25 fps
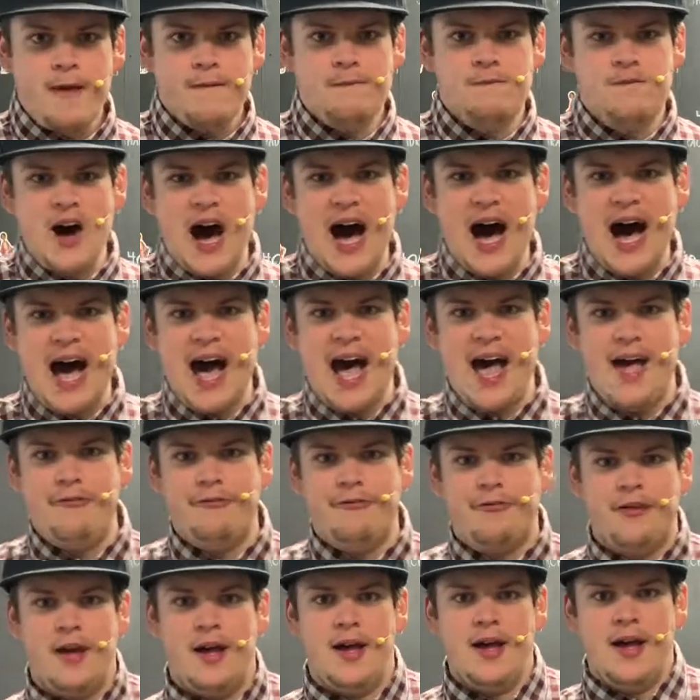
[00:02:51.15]
Five,
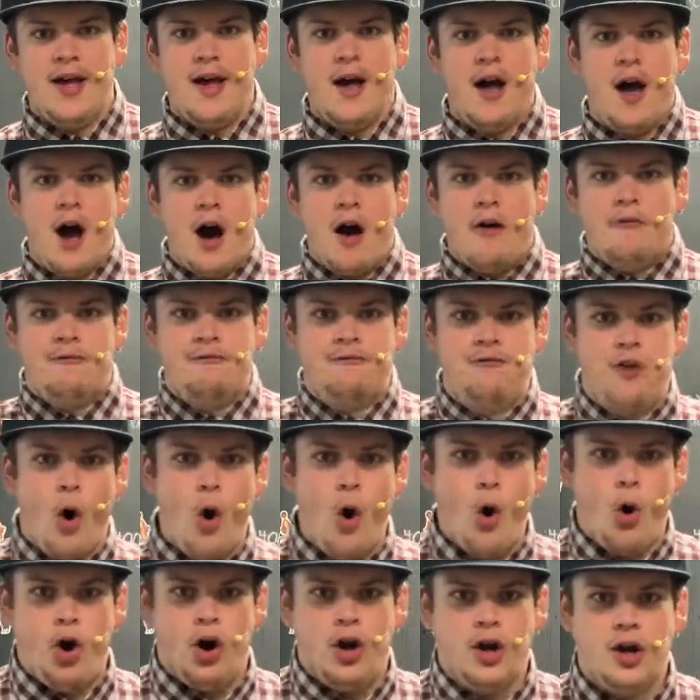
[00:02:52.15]

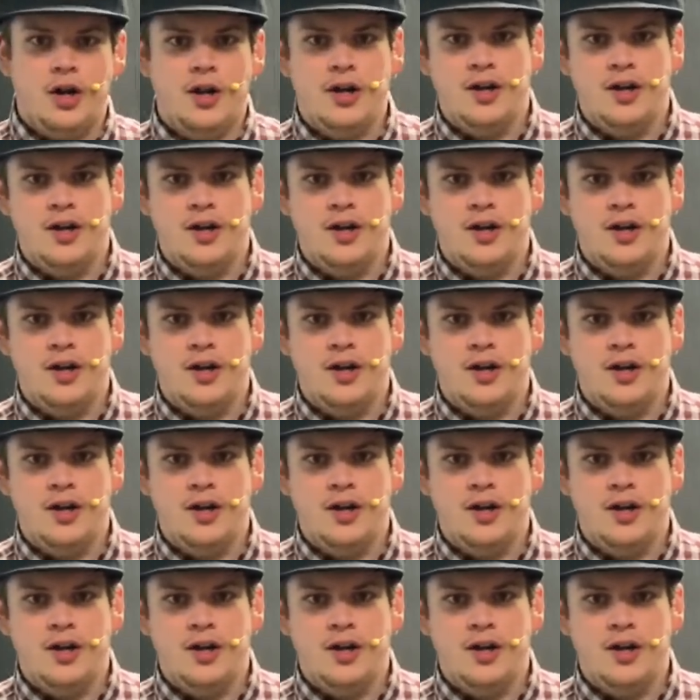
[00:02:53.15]
four,